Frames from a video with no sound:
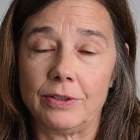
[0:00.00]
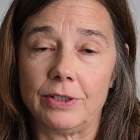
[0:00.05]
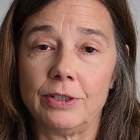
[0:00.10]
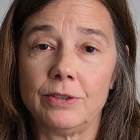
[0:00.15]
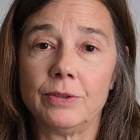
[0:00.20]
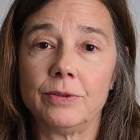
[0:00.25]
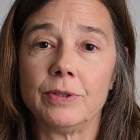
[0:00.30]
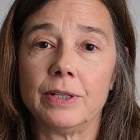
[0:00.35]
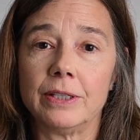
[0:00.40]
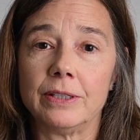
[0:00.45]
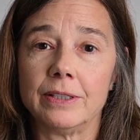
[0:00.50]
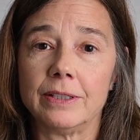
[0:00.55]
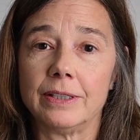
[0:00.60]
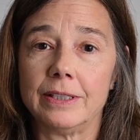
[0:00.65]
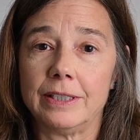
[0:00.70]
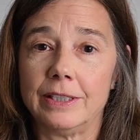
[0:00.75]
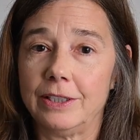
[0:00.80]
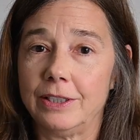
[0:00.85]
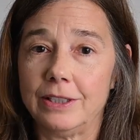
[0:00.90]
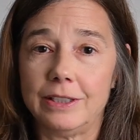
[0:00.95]

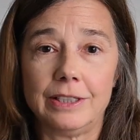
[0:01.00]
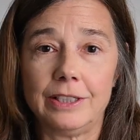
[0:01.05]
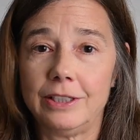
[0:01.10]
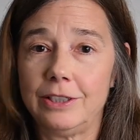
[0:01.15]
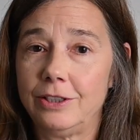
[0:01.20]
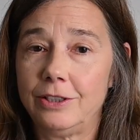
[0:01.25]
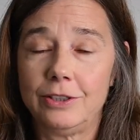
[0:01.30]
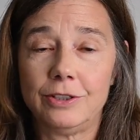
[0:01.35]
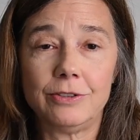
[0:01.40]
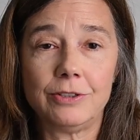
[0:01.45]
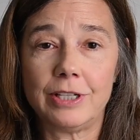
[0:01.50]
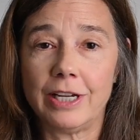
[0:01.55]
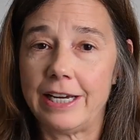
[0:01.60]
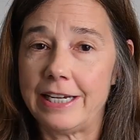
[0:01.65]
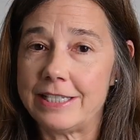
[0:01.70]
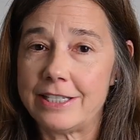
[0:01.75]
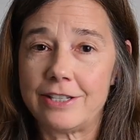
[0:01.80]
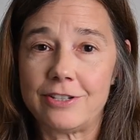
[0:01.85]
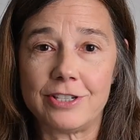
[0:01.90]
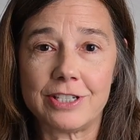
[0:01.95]
You
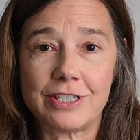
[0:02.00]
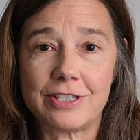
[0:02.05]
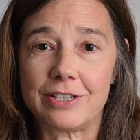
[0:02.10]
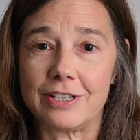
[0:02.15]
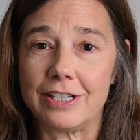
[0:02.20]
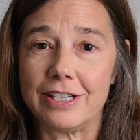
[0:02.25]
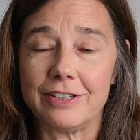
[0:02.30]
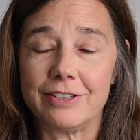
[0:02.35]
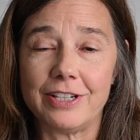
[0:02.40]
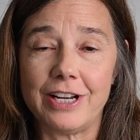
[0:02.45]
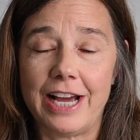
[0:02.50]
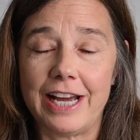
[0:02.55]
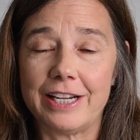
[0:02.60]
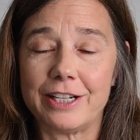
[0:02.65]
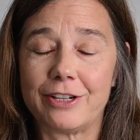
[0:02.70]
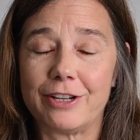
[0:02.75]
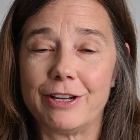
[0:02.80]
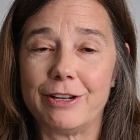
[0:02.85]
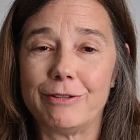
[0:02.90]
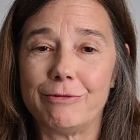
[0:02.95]
guys just are not a
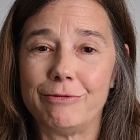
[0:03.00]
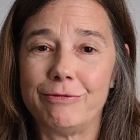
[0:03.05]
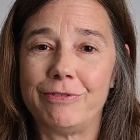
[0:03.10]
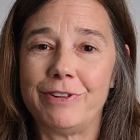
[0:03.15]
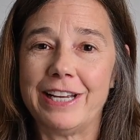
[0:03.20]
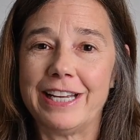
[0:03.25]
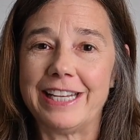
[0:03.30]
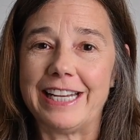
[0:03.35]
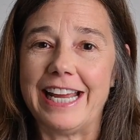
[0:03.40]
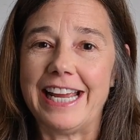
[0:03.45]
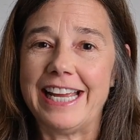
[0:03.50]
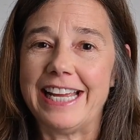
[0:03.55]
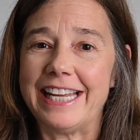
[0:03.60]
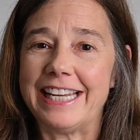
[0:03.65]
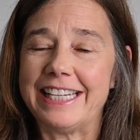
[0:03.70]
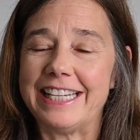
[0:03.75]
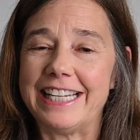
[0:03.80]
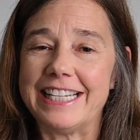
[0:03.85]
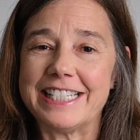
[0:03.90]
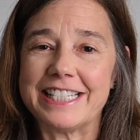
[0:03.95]
good fit,
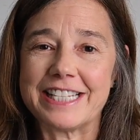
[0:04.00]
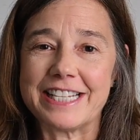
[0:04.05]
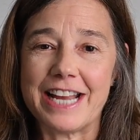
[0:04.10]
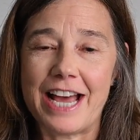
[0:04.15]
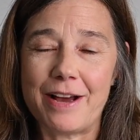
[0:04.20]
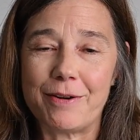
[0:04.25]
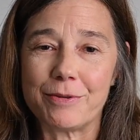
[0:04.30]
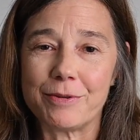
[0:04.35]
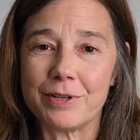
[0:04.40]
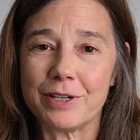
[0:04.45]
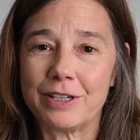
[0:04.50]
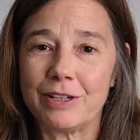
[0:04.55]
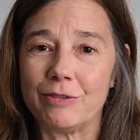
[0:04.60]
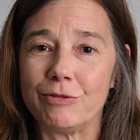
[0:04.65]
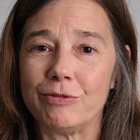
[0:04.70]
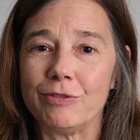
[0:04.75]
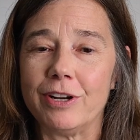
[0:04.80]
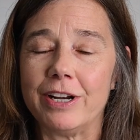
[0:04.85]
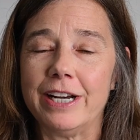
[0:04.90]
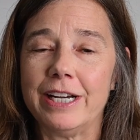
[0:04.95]
and it's not working
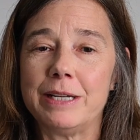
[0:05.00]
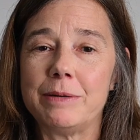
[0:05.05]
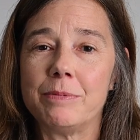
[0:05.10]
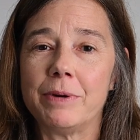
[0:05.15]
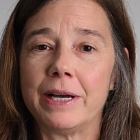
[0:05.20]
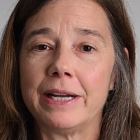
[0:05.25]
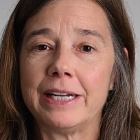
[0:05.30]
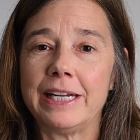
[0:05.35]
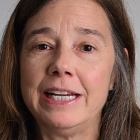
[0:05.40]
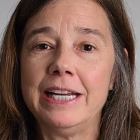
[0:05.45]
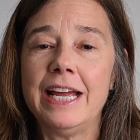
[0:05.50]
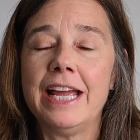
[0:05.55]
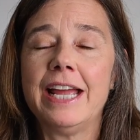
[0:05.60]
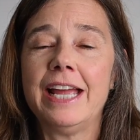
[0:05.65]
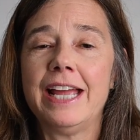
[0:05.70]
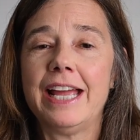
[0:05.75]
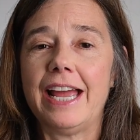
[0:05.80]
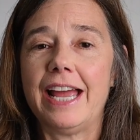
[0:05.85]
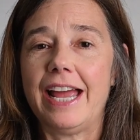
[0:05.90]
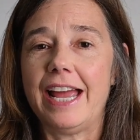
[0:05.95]
for anybody,
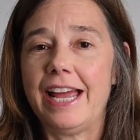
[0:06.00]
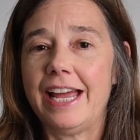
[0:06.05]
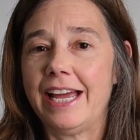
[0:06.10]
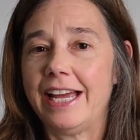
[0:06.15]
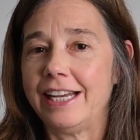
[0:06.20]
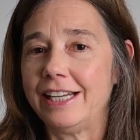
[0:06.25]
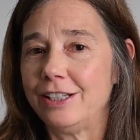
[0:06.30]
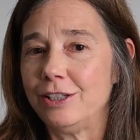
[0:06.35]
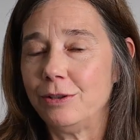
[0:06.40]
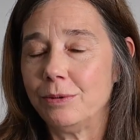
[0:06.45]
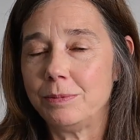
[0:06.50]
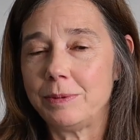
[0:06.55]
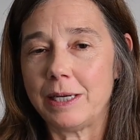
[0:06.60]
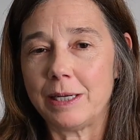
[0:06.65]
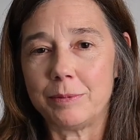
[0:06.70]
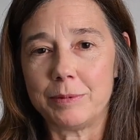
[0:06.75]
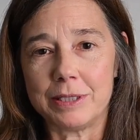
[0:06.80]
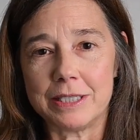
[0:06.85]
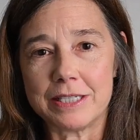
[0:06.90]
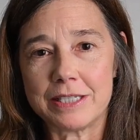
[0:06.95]
and you'll be
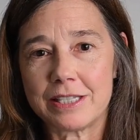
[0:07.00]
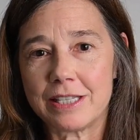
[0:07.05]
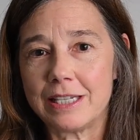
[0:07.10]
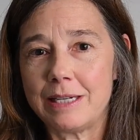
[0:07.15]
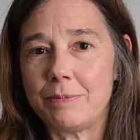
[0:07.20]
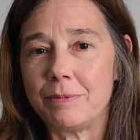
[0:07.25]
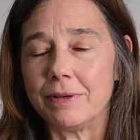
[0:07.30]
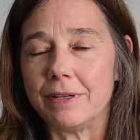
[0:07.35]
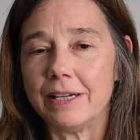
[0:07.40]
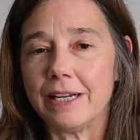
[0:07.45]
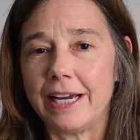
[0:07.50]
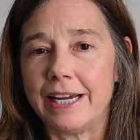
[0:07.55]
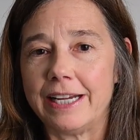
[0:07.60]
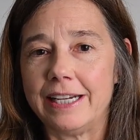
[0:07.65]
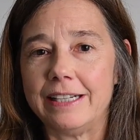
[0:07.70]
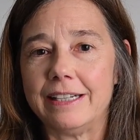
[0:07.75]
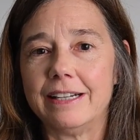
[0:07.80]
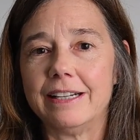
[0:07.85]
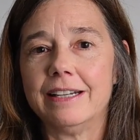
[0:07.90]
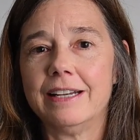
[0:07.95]
able to sleep at
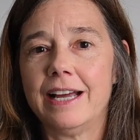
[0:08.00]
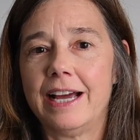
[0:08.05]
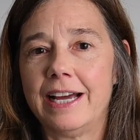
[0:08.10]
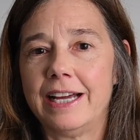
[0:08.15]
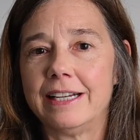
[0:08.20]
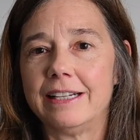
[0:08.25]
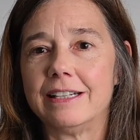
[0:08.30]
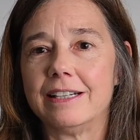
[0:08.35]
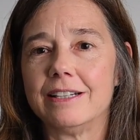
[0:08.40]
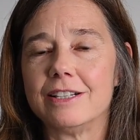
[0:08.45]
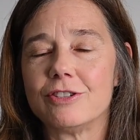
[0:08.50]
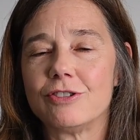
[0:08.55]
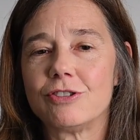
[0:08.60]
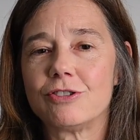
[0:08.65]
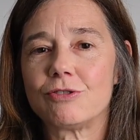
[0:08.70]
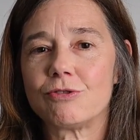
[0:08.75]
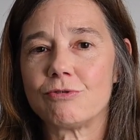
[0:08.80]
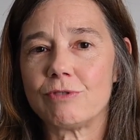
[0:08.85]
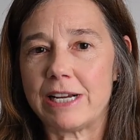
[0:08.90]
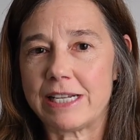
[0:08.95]
night not
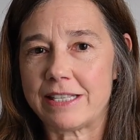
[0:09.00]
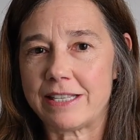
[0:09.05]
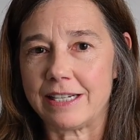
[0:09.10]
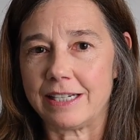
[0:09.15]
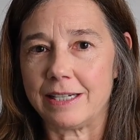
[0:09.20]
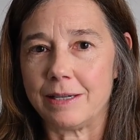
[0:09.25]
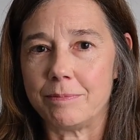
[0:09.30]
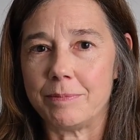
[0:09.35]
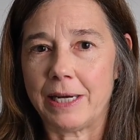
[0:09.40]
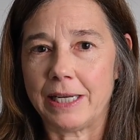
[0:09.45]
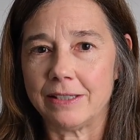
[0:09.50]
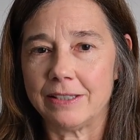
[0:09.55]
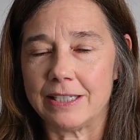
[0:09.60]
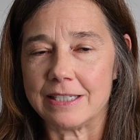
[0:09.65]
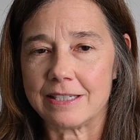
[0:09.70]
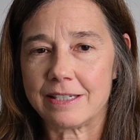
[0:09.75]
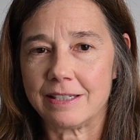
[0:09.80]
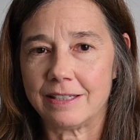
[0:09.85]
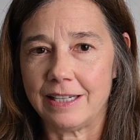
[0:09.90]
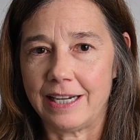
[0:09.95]
stressing about
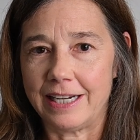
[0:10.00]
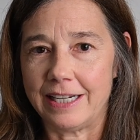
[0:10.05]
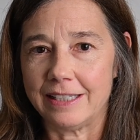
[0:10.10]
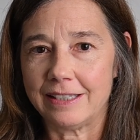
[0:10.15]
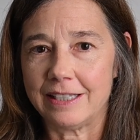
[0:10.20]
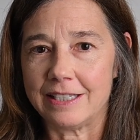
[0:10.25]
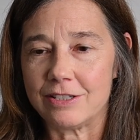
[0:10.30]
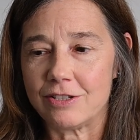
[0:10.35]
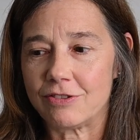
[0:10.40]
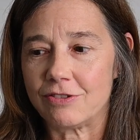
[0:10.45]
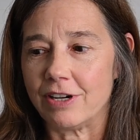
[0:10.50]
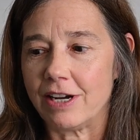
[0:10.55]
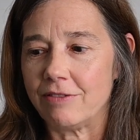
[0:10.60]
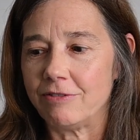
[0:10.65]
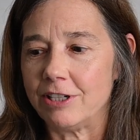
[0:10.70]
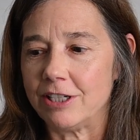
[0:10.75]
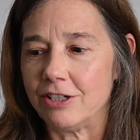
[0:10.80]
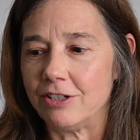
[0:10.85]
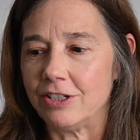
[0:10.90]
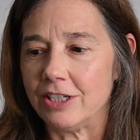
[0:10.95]
this client that's
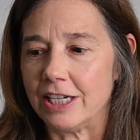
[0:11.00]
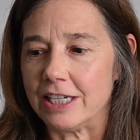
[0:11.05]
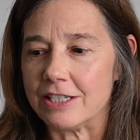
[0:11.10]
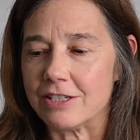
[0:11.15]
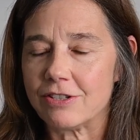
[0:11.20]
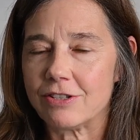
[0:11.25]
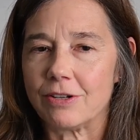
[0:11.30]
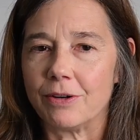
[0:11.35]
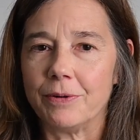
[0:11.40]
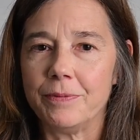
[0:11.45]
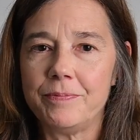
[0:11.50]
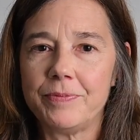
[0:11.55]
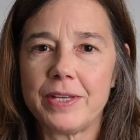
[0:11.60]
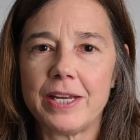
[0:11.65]
driving you nuts. So